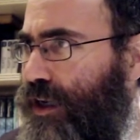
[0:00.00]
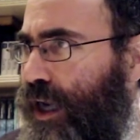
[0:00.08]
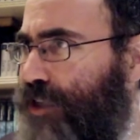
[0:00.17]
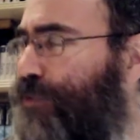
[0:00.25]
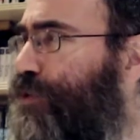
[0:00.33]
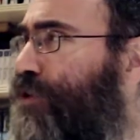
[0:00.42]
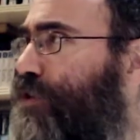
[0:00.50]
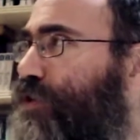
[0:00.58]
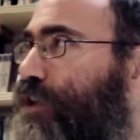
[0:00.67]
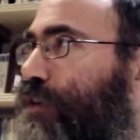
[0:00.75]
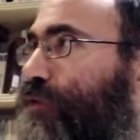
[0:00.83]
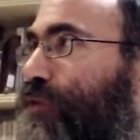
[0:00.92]
atmosphere and
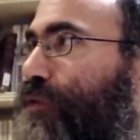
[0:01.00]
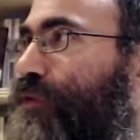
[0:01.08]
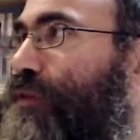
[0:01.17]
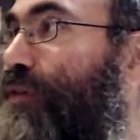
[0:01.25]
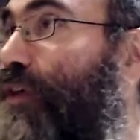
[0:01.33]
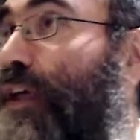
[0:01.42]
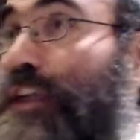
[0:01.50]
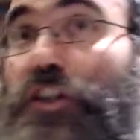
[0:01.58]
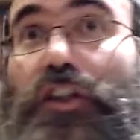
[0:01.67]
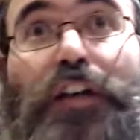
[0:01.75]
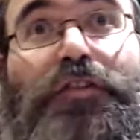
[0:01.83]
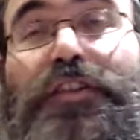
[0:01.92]
safe. It
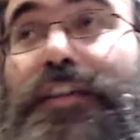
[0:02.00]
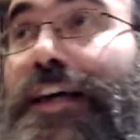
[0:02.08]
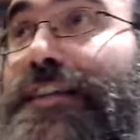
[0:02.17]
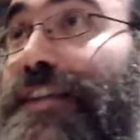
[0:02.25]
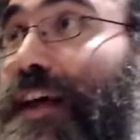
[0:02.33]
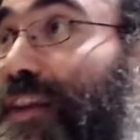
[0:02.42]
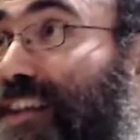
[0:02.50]
just understands now